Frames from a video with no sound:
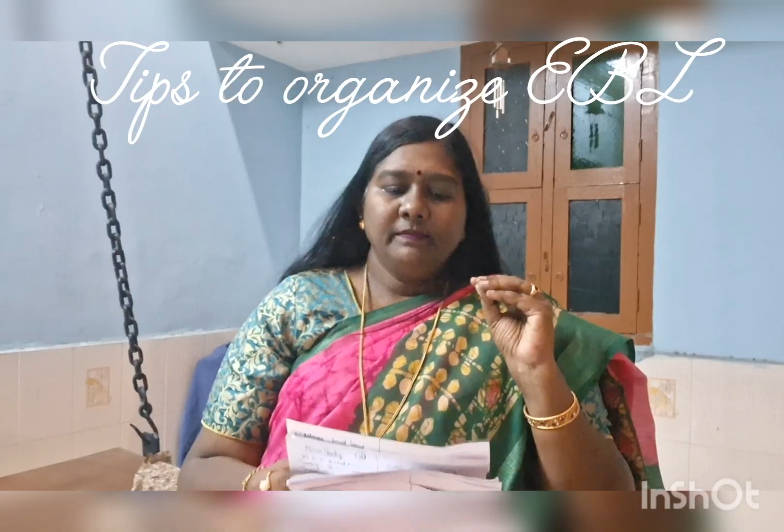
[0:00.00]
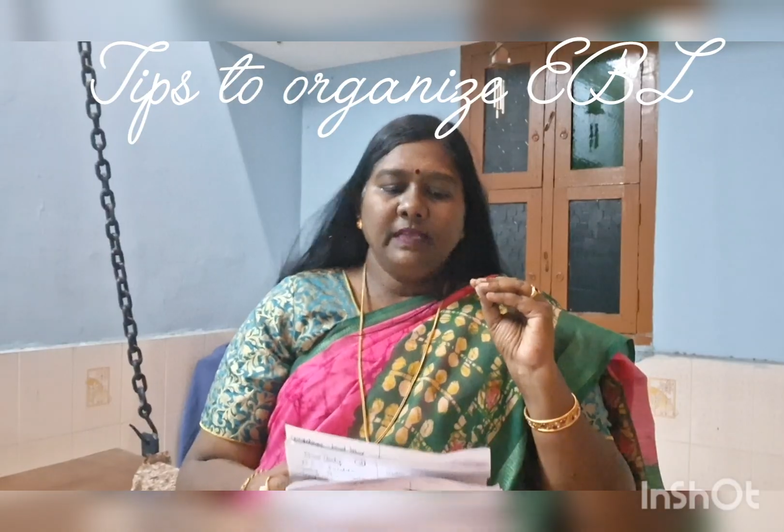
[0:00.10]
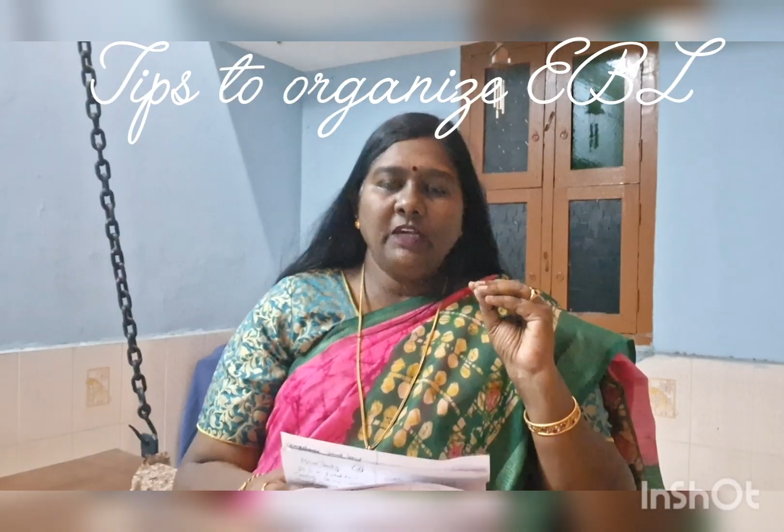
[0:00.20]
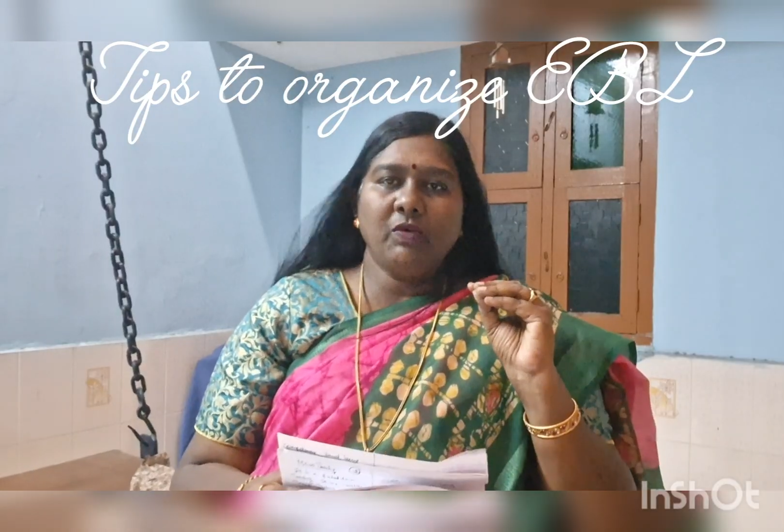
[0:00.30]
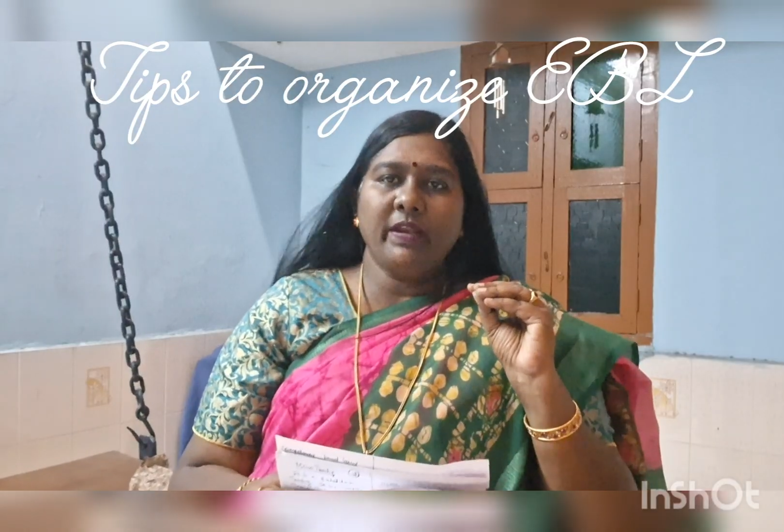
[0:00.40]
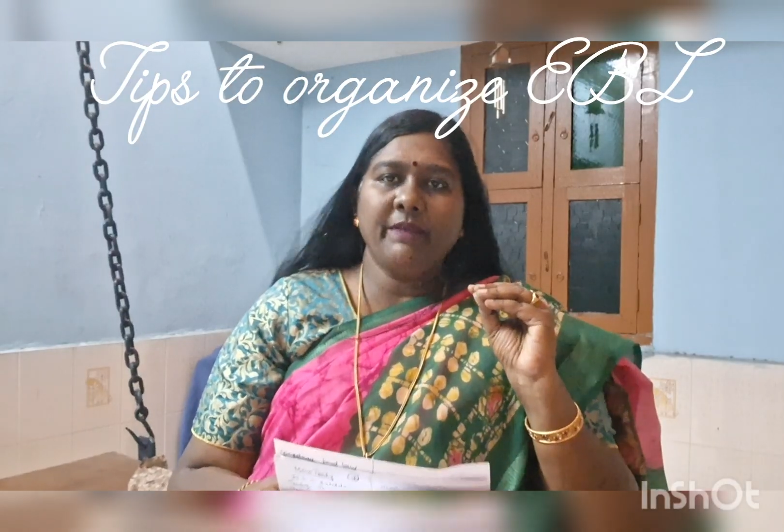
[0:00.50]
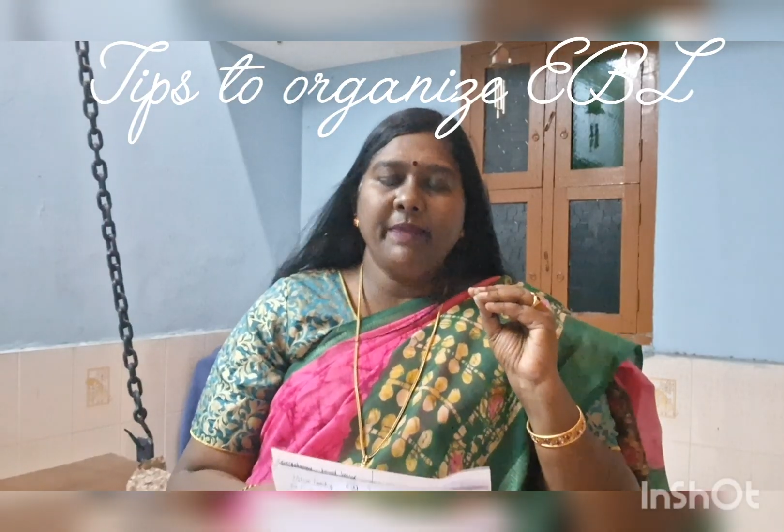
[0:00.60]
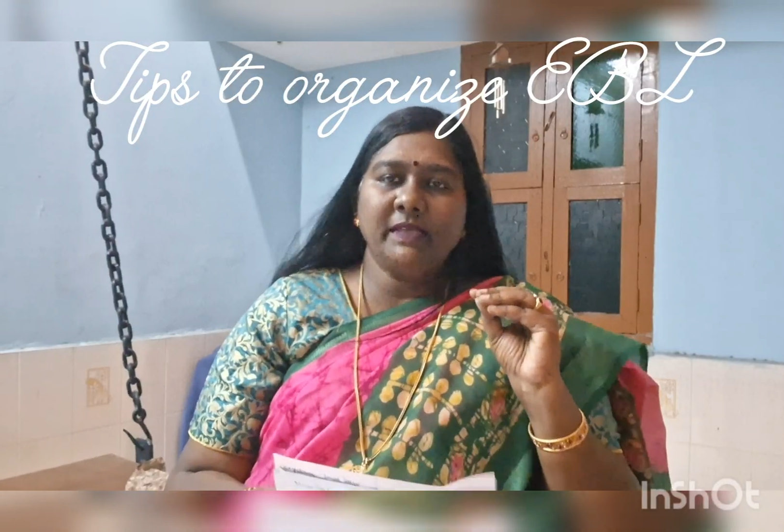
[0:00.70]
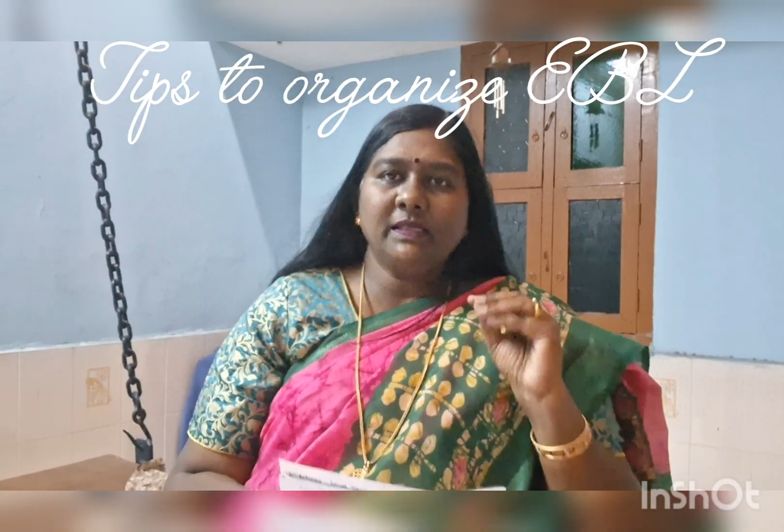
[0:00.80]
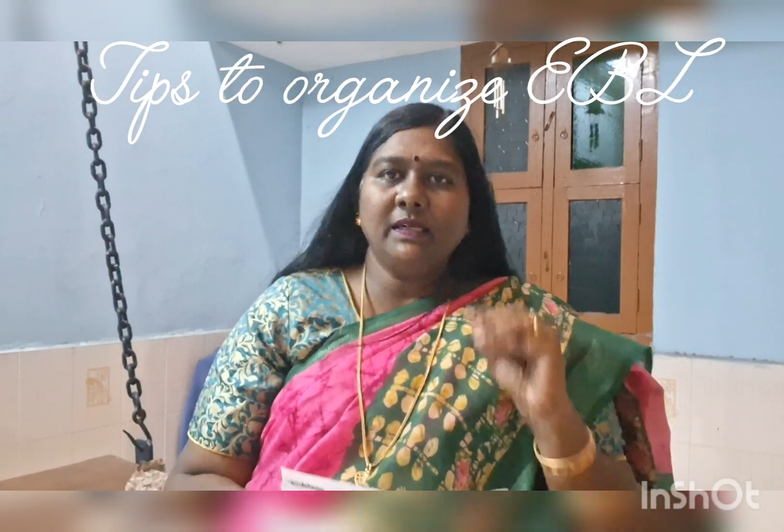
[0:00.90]

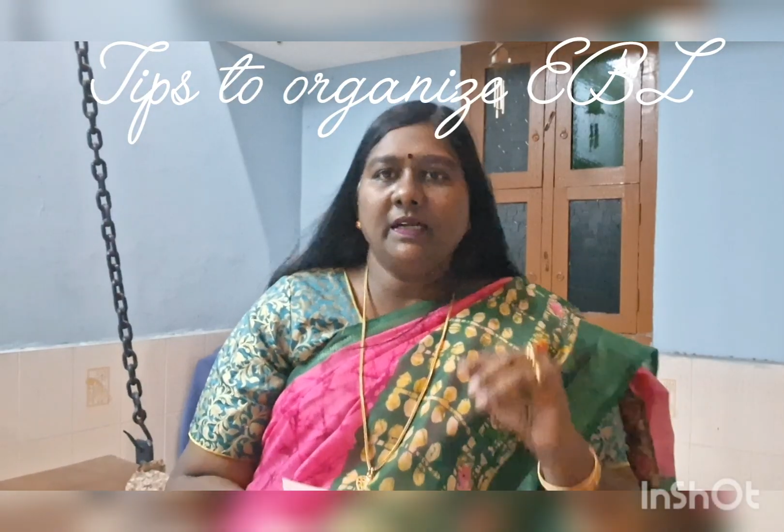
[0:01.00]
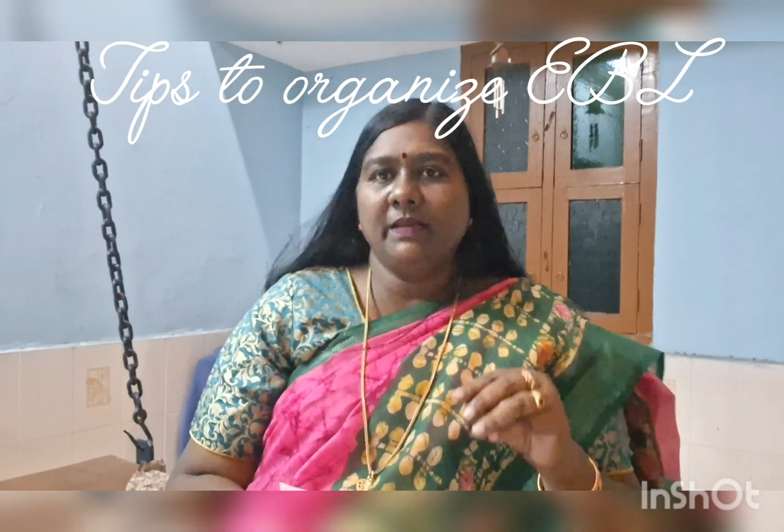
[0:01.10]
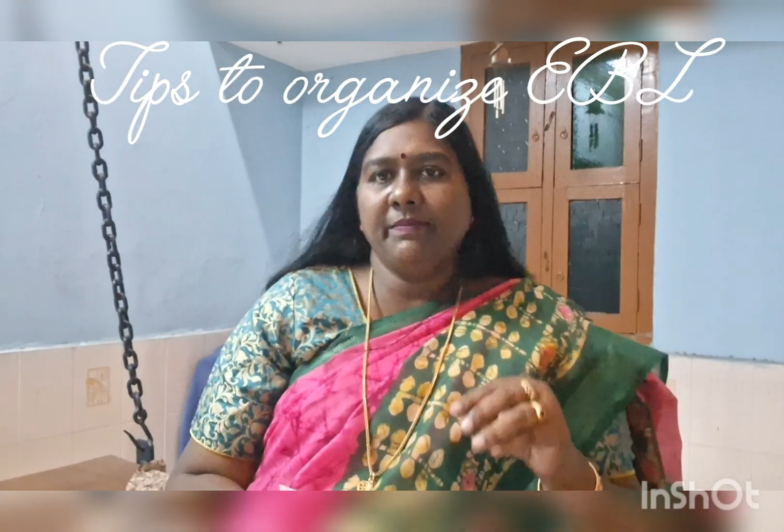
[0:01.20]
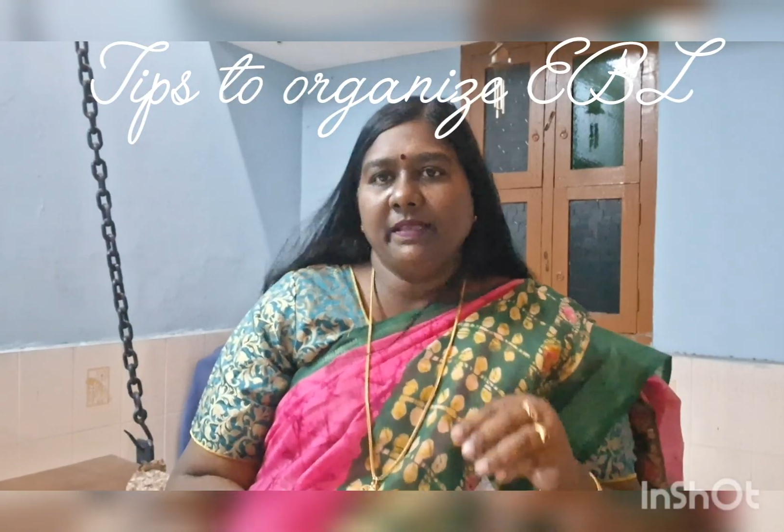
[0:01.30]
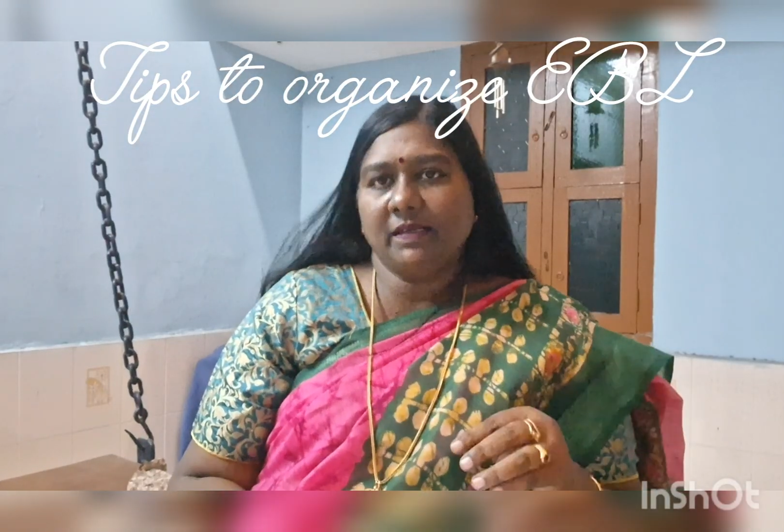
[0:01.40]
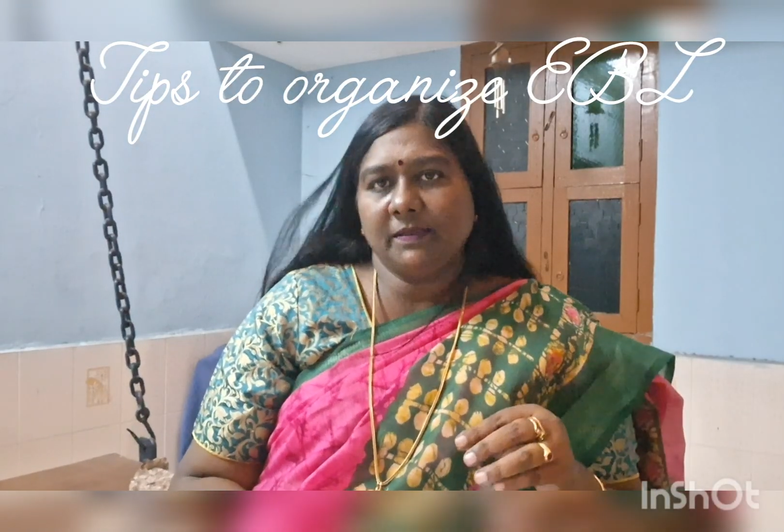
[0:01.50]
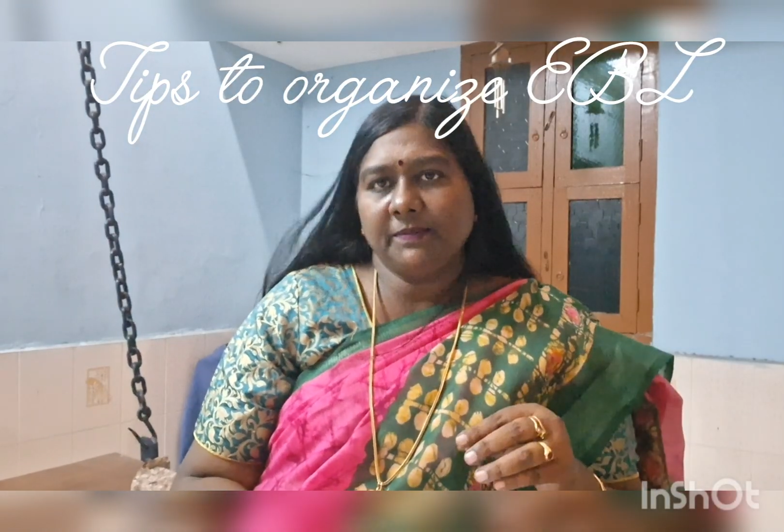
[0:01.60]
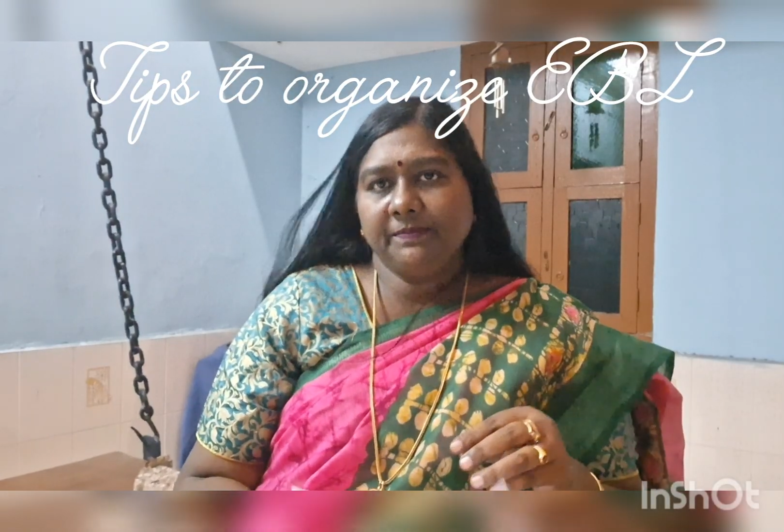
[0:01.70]
inquiry-based learning method.